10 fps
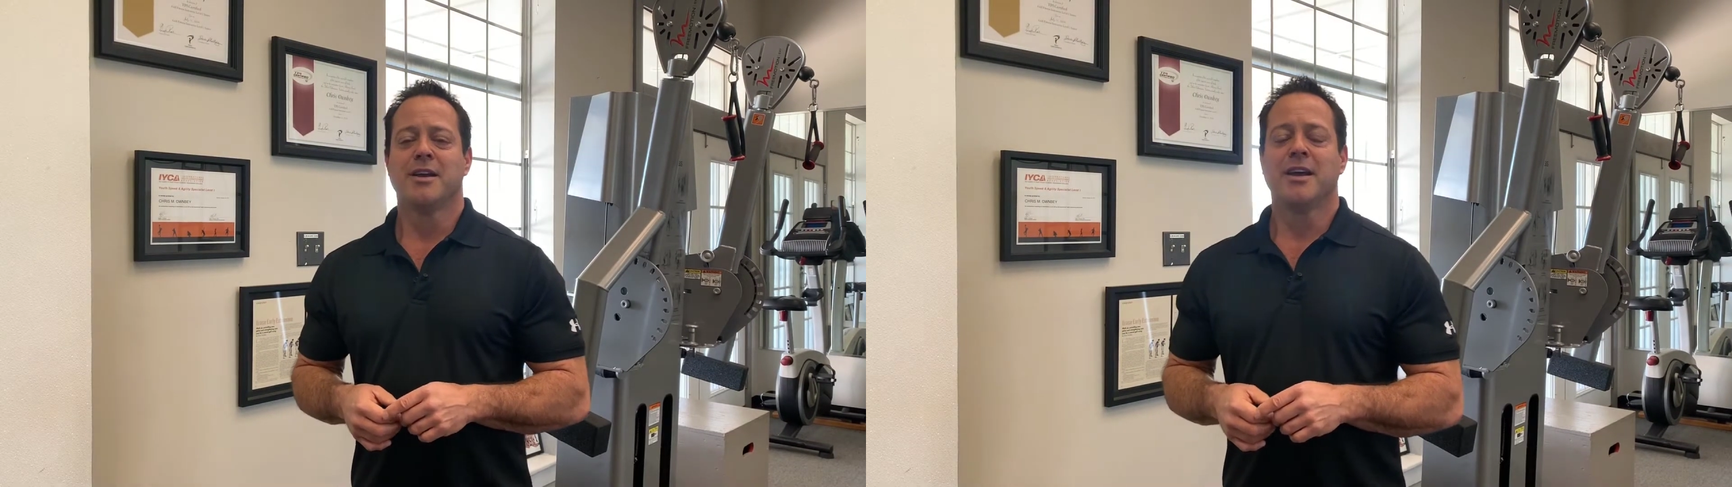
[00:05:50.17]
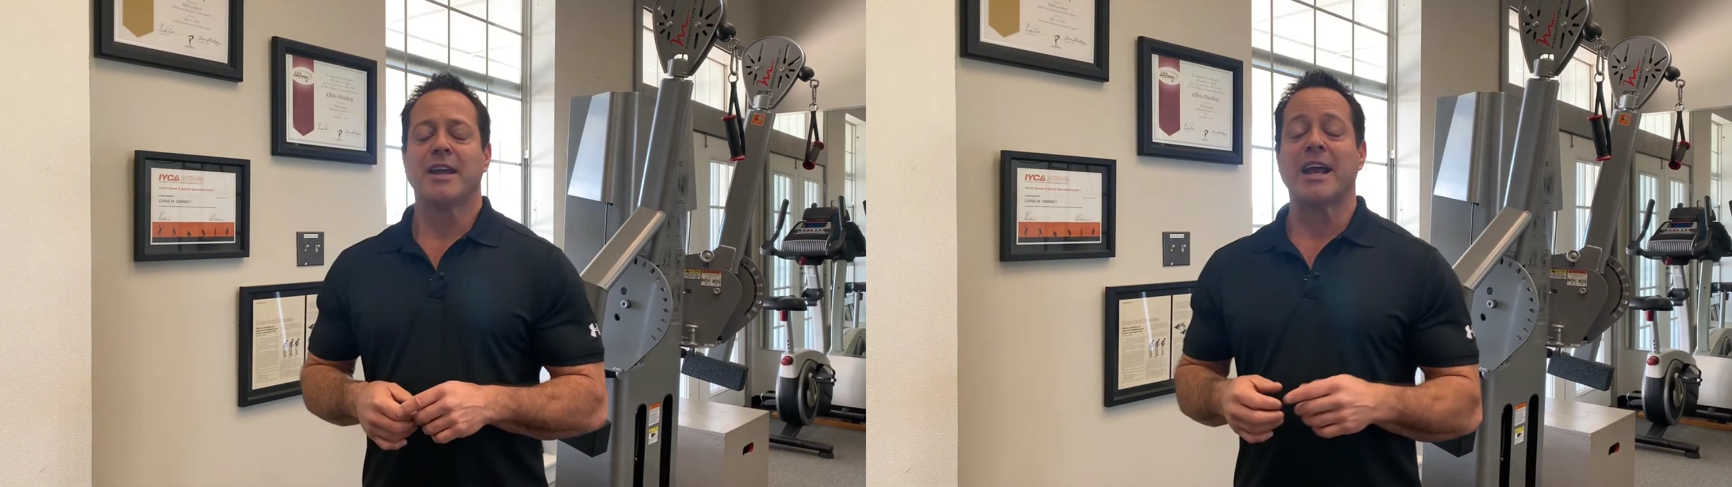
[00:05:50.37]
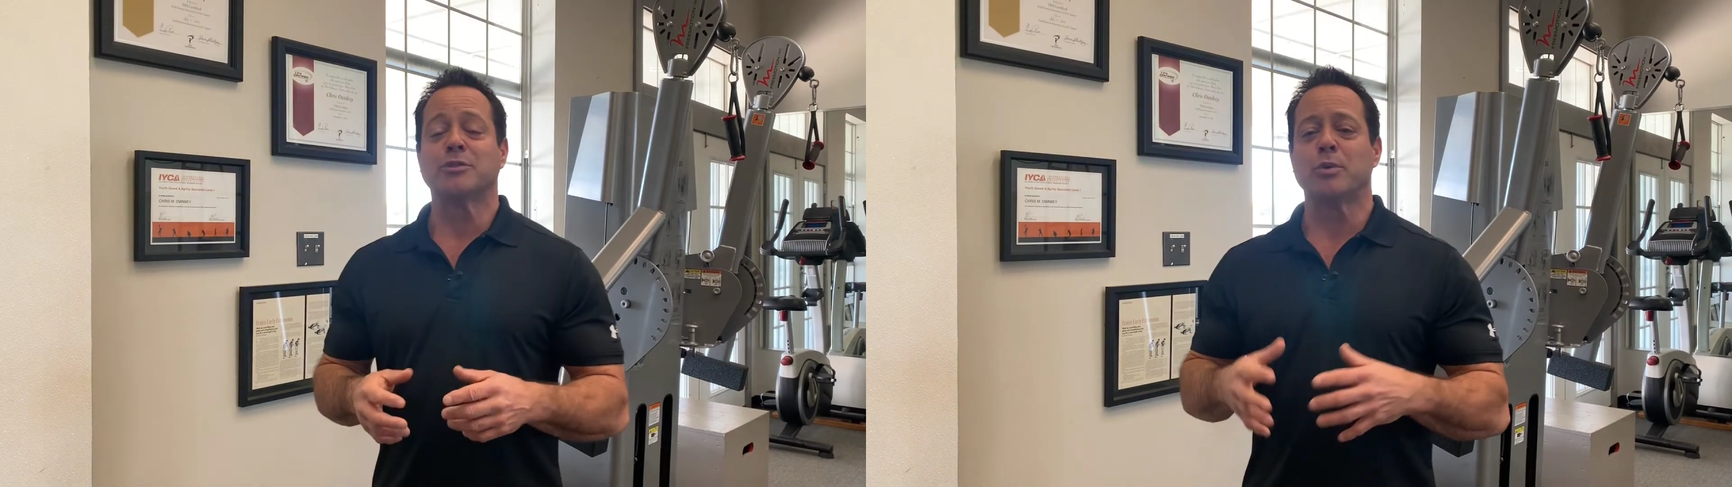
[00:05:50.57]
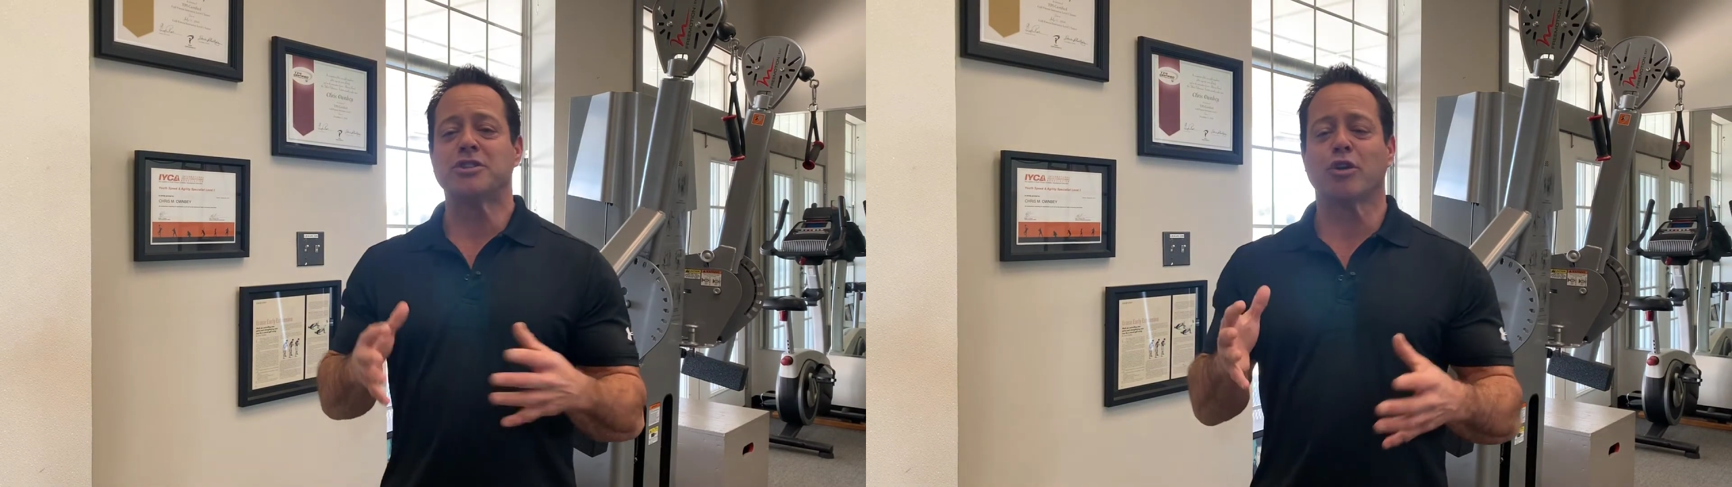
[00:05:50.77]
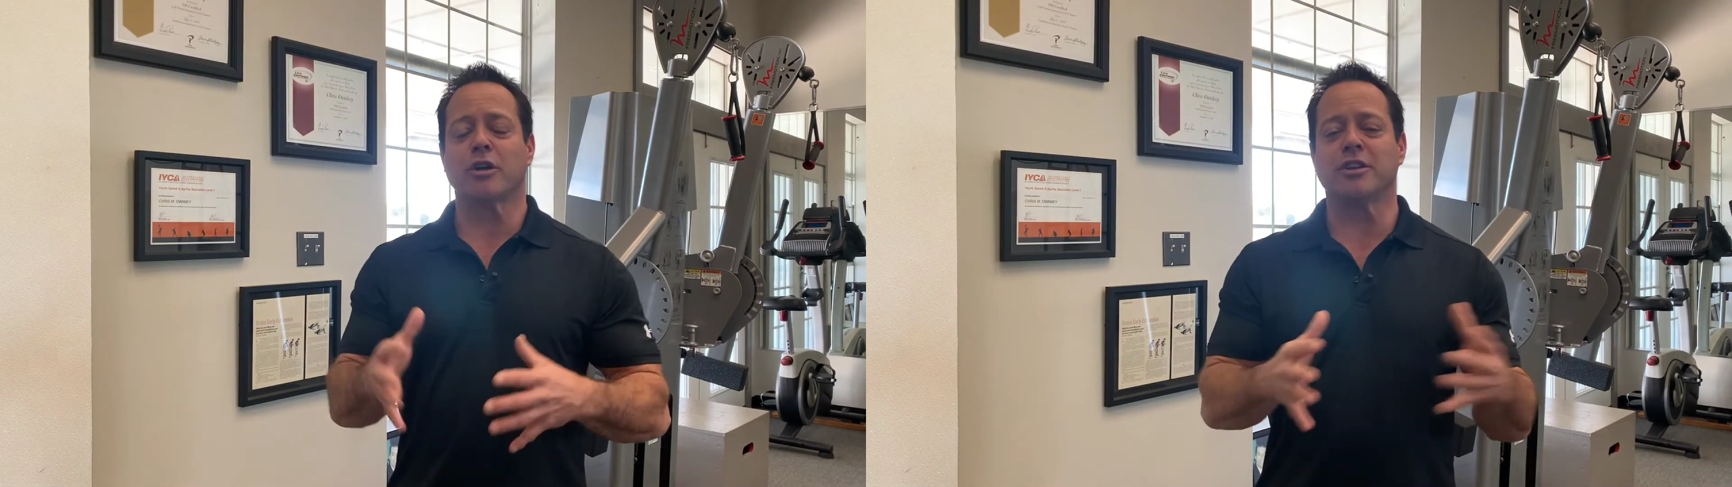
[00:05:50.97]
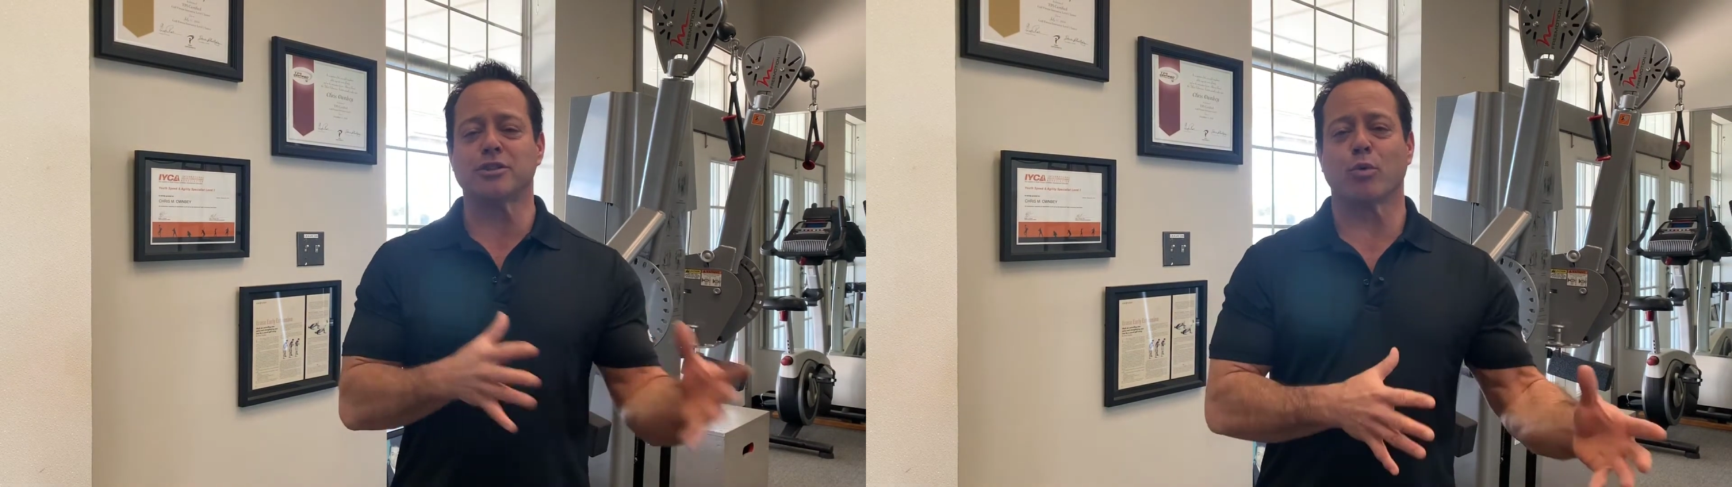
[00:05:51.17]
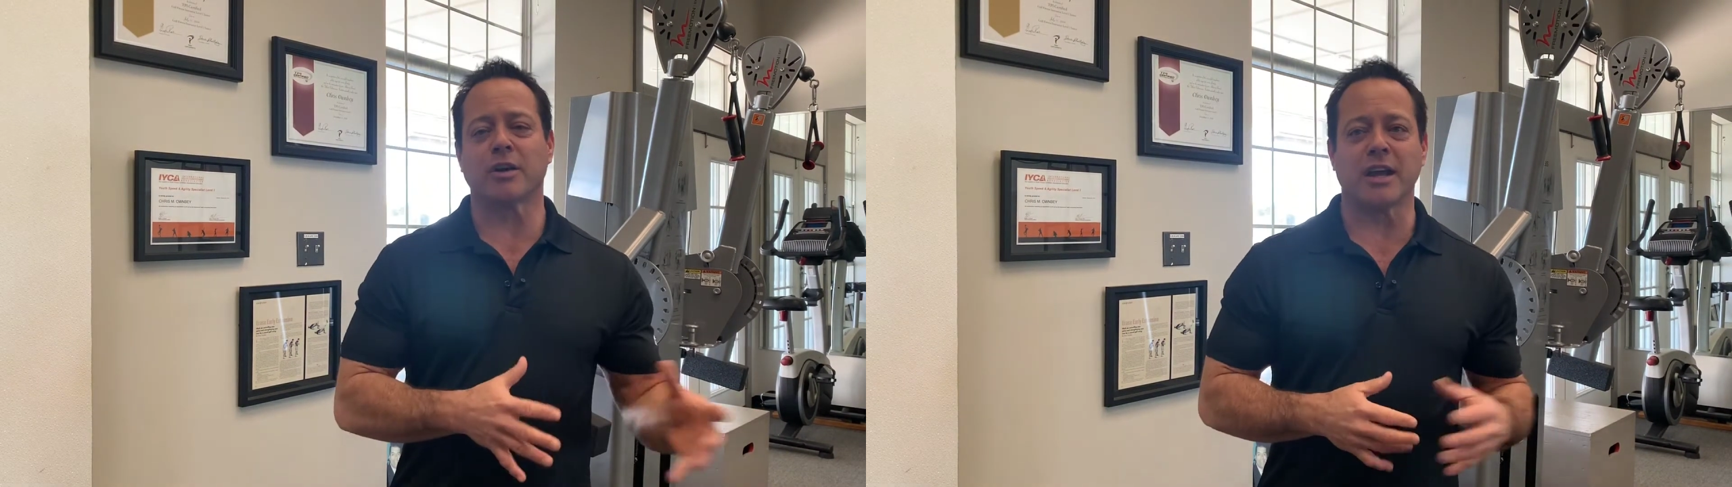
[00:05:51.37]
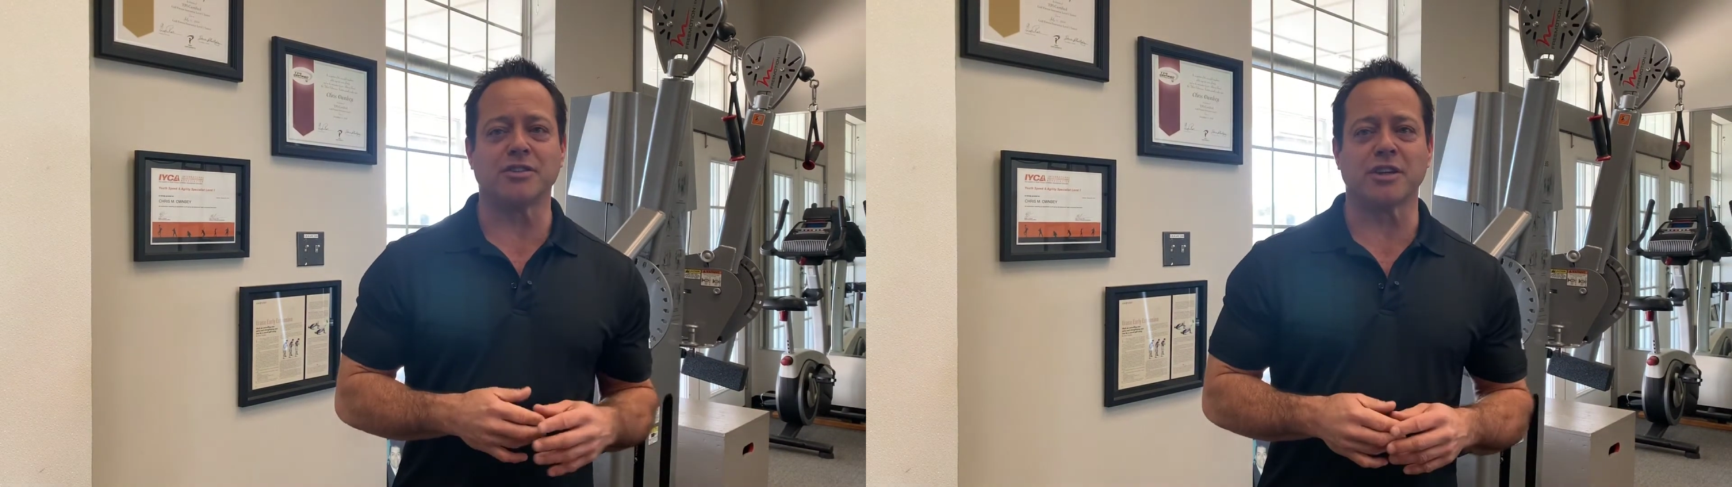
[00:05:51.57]
Hey guys, we started this
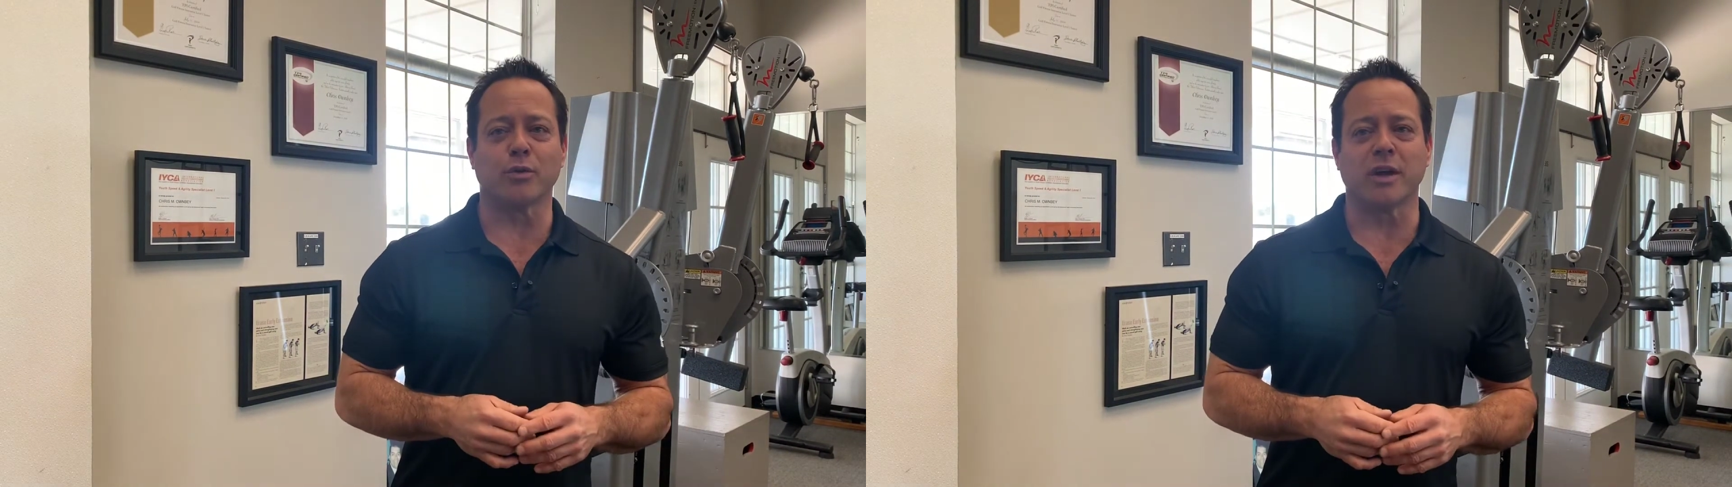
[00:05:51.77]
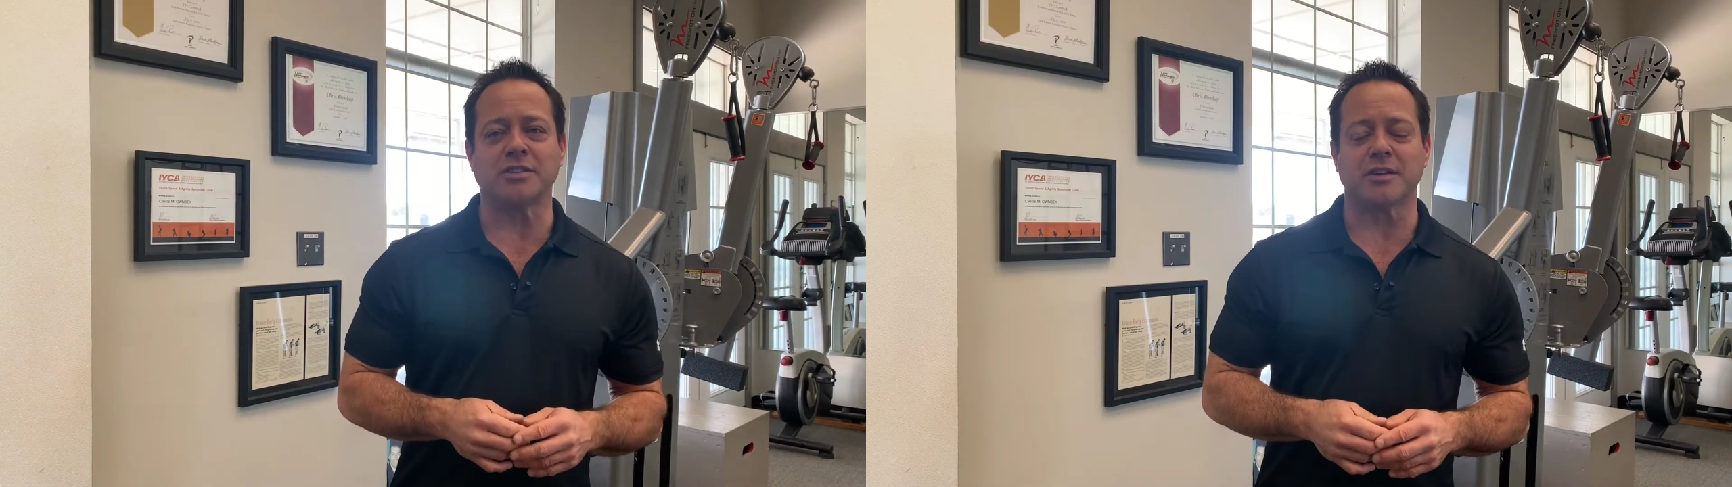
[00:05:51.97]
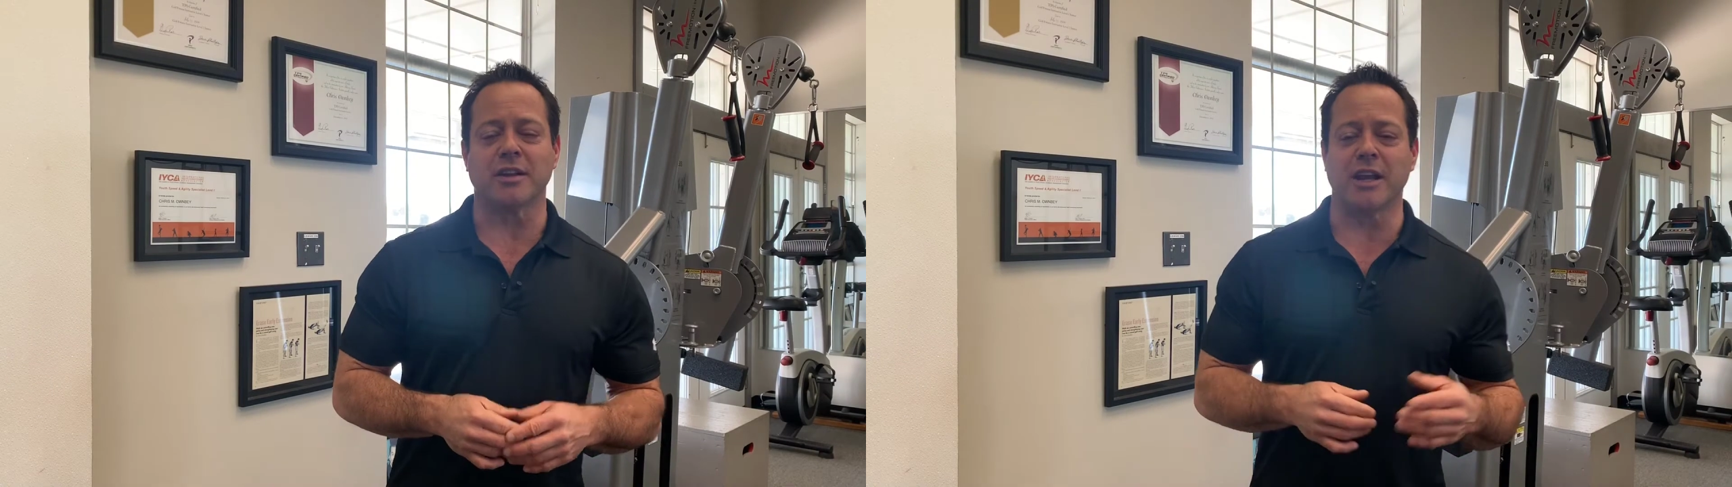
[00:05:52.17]
workout generation,